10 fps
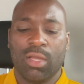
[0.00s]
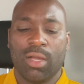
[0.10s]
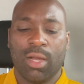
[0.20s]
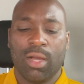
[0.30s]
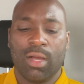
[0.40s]

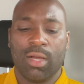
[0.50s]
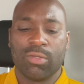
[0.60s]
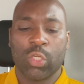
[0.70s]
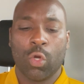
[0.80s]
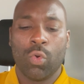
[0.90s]

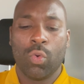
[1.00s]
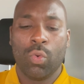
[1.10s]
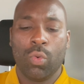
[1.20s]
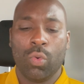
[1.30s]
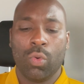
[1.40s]

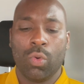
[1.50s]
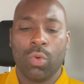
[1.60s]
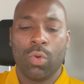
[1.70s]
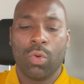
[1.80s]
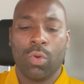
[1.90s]
So
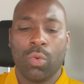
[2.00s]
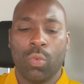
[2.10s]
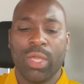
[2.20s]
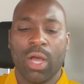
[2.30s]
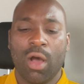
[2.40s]

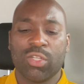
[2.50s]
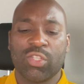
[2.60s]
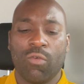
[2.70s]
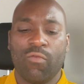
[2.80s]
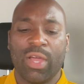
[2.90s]
we
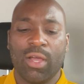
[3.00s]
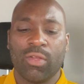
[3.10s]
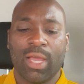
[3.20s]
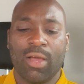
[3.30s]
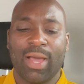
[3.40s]
also
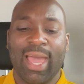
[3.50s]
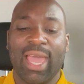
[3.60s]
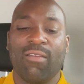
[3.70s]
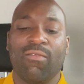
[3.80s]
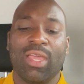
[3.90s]
found out I
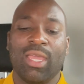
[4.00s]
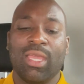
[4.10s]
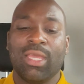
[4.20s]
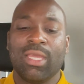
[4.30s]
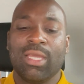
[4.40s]
have a